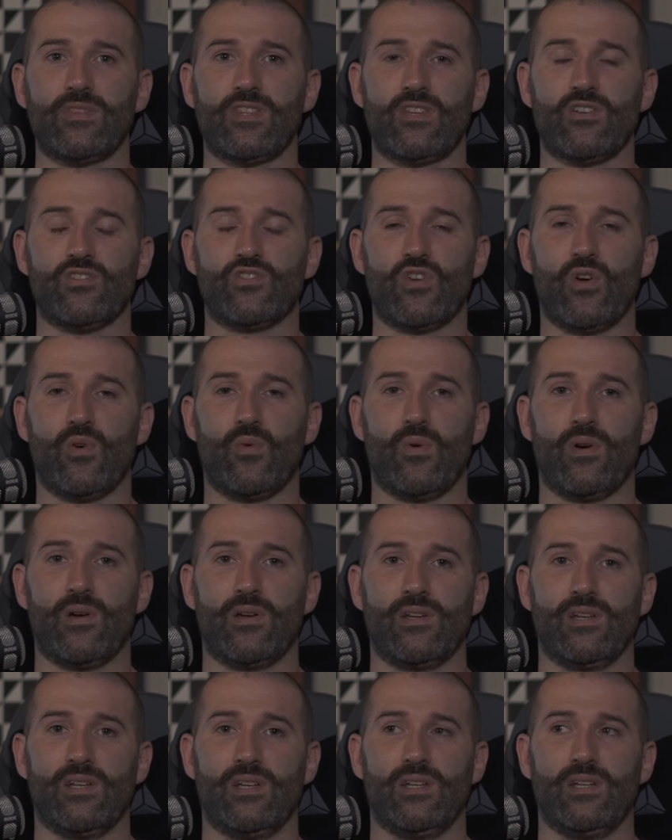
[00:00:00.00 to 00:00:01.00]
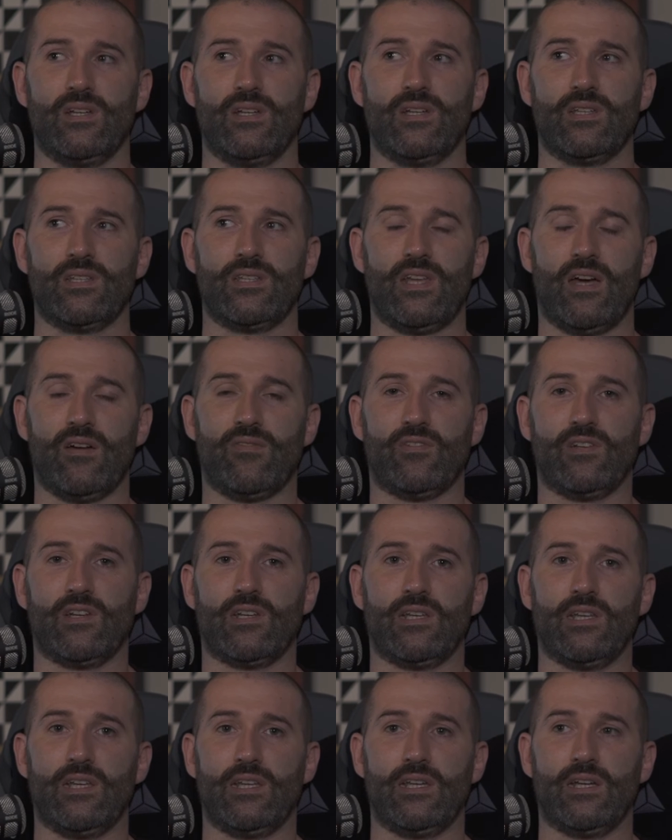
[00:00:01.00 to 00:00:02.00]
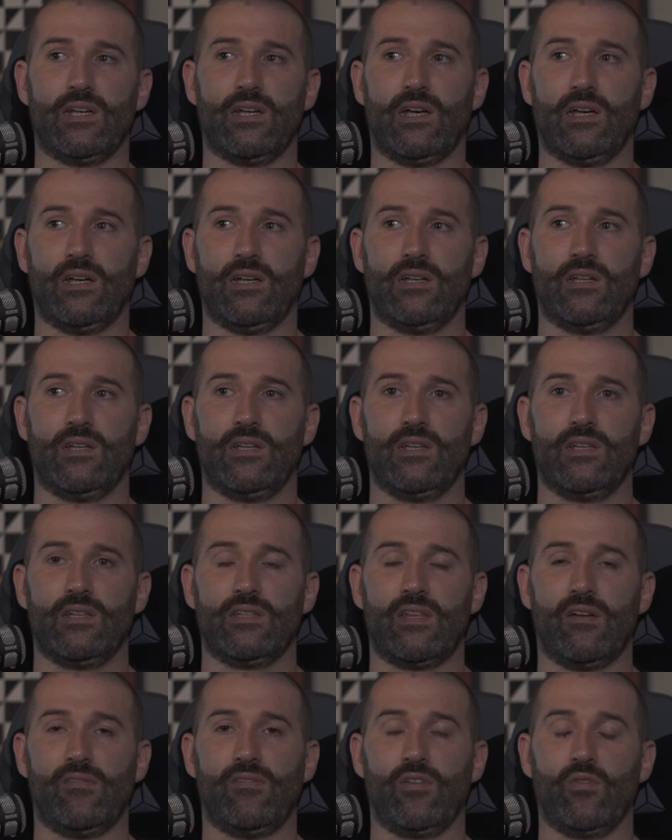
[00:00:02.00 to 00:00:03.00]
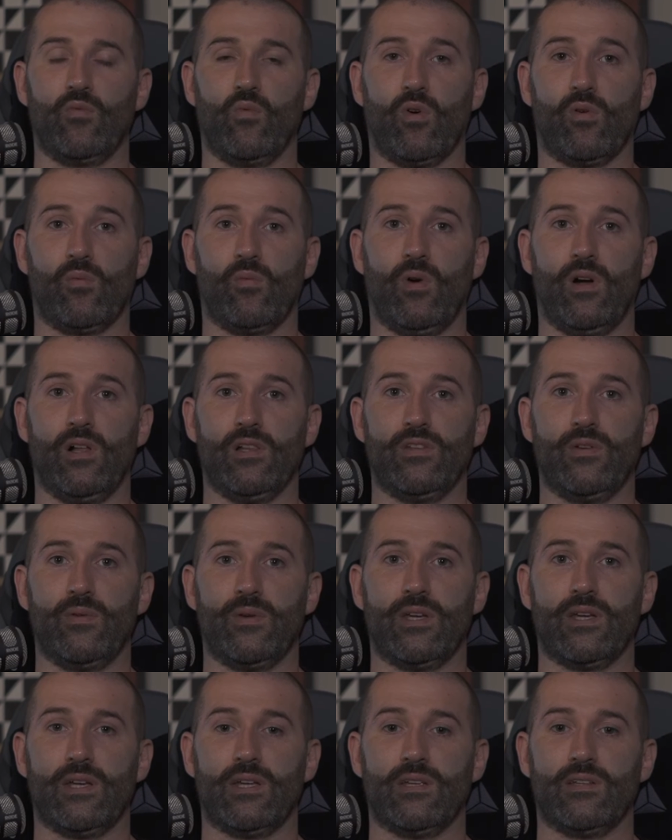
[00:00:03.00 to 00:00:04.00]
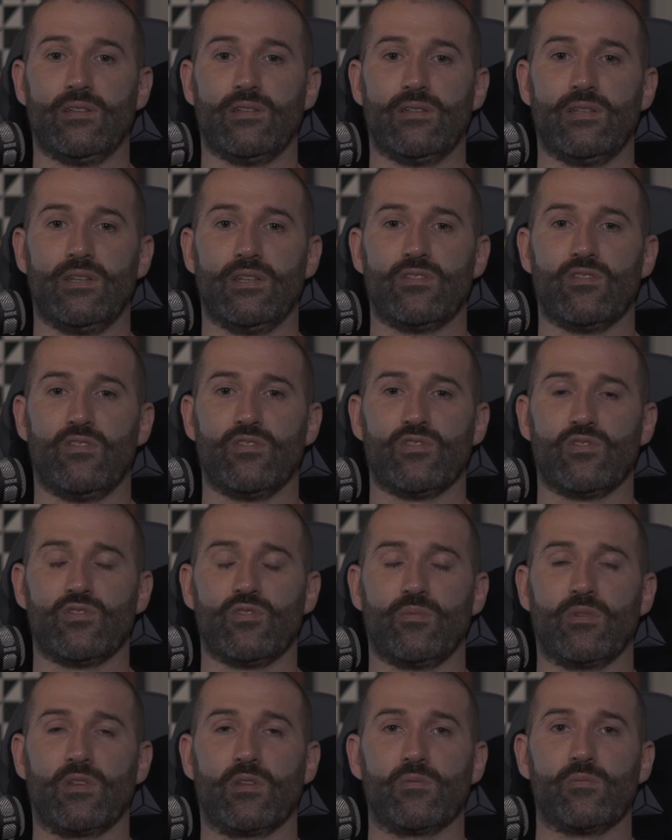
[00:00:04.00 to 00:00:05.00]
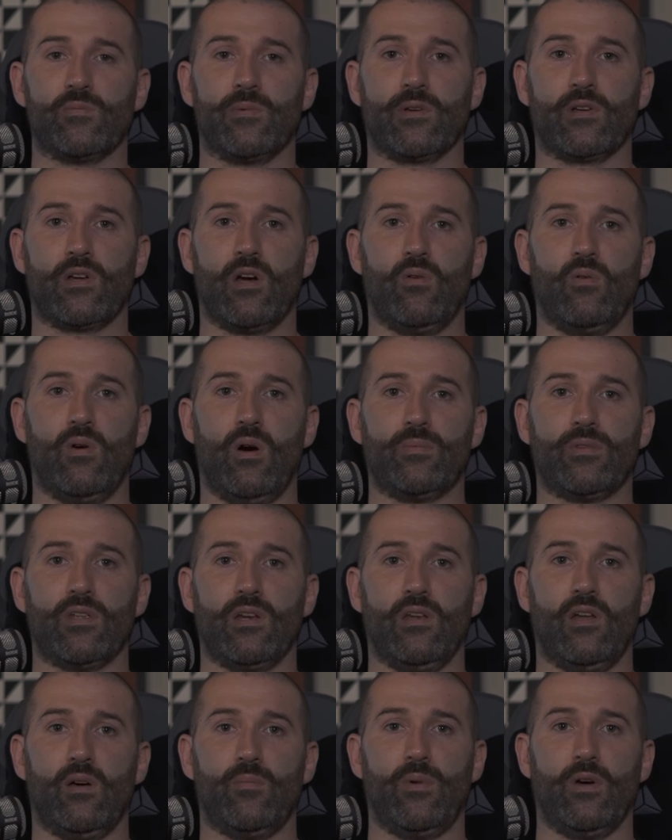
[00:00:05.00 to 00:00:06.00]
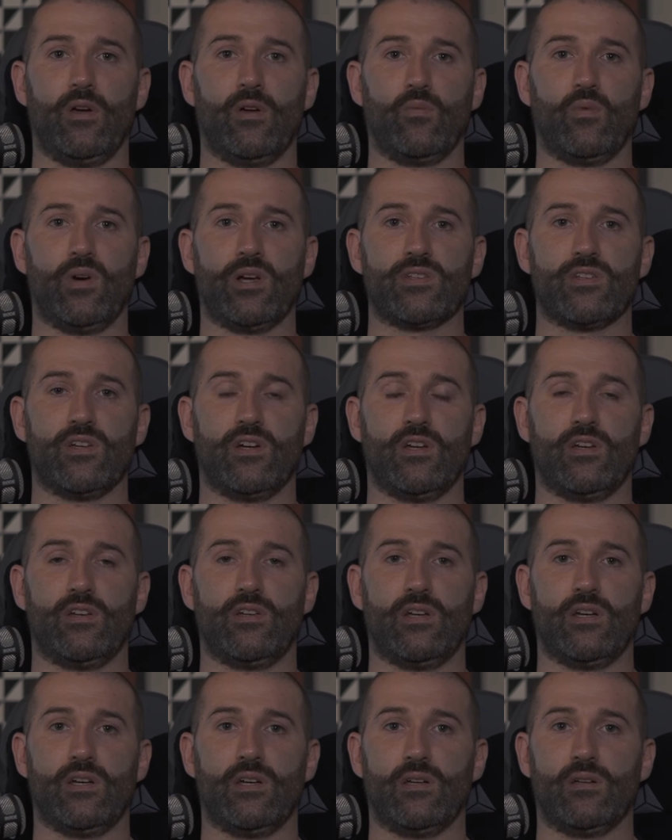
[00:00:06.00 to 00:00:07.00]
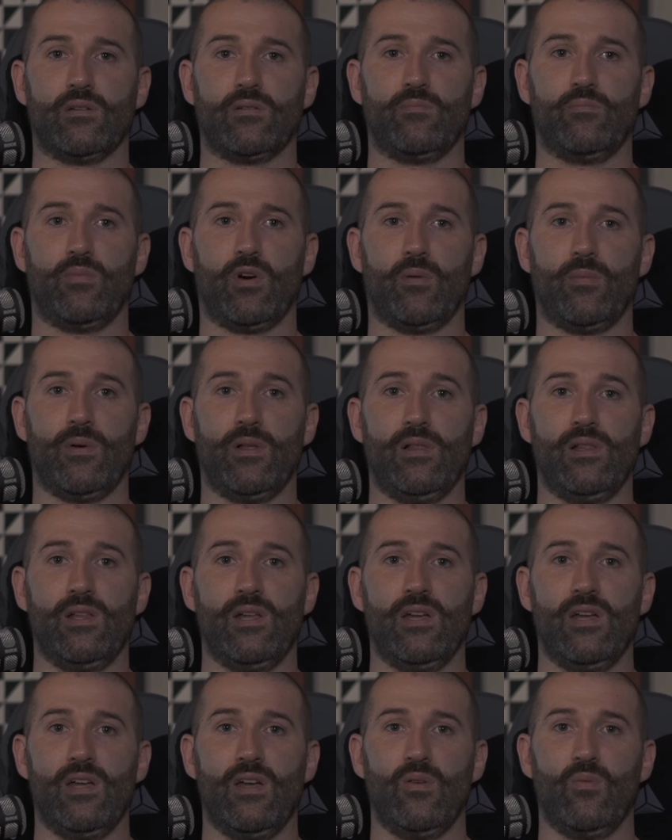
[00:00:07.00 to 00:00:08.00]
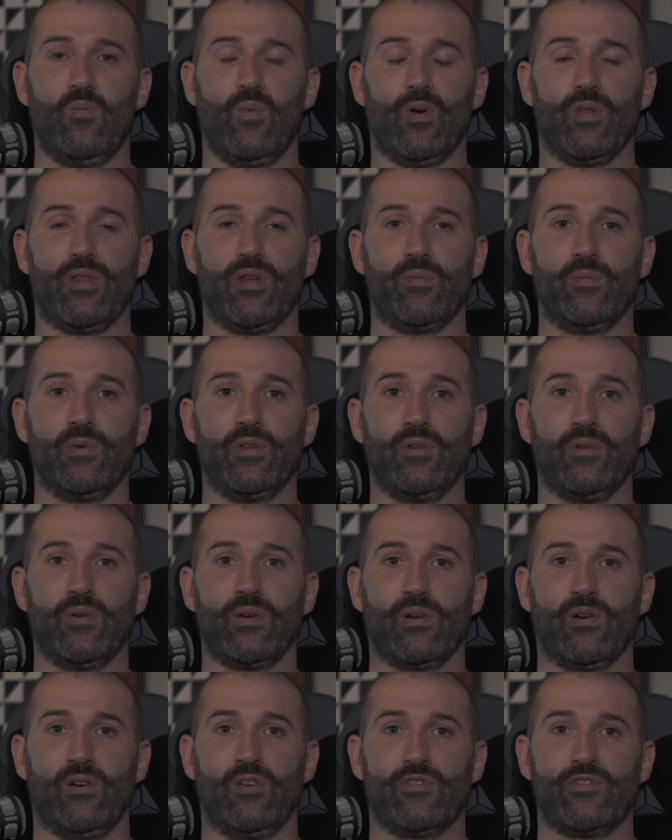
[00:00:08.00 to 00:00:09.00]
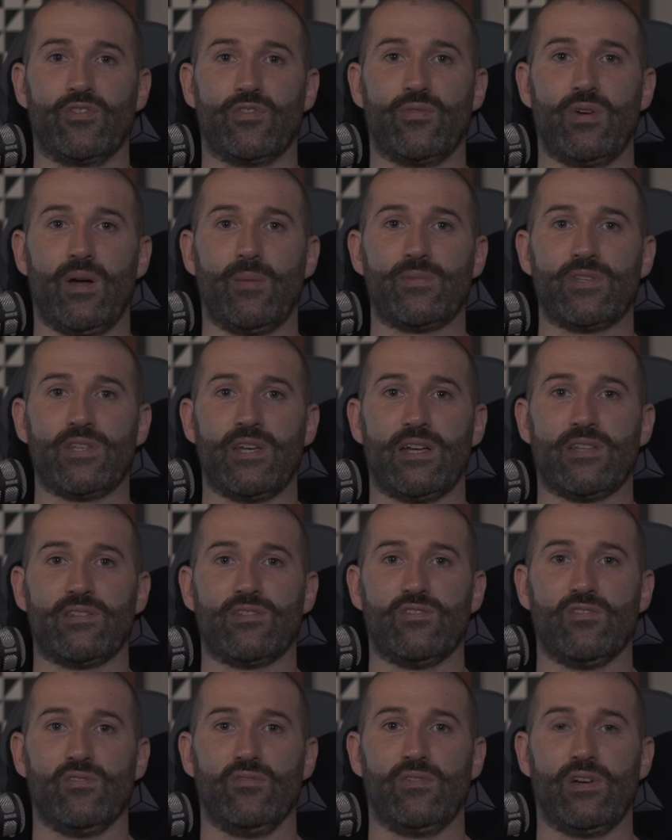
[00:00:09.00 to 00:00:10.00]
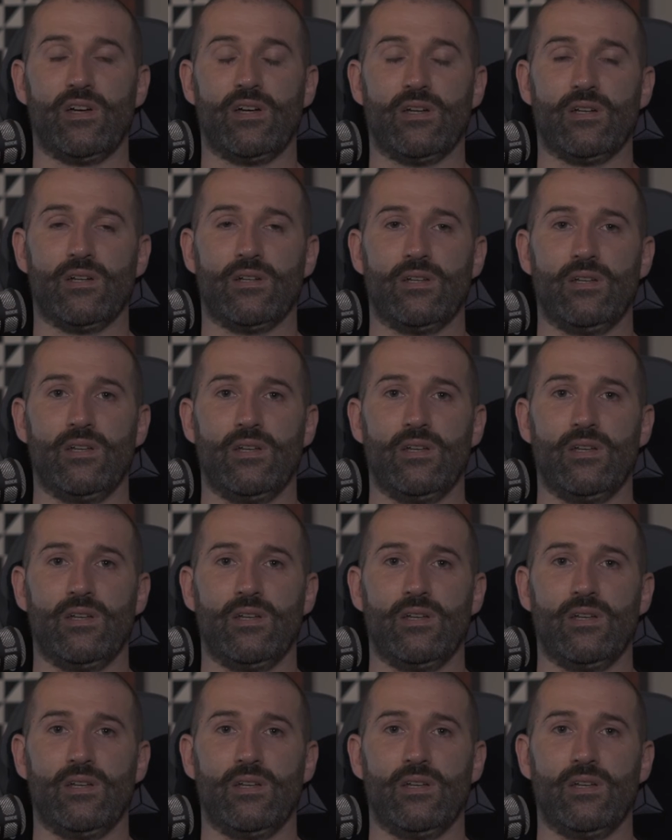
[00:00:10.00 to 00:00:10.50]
So definitely worthwhile doing. And it's also something that's been co-opted a lot by Westside Barbell, where they'll be doing 100 rep sets of